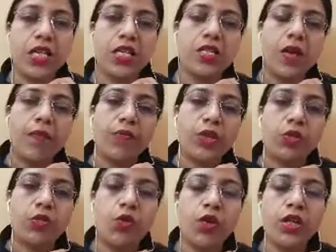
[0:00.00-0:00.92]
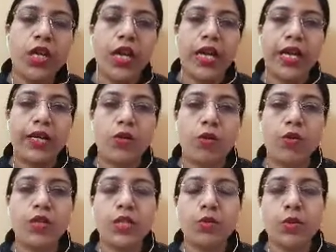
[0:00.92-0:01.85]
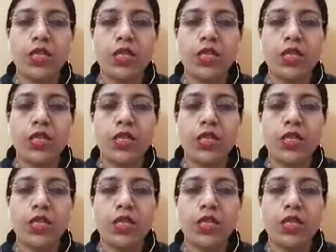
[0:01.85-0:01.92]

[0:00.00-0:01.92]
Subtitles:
the court, it holds Mr.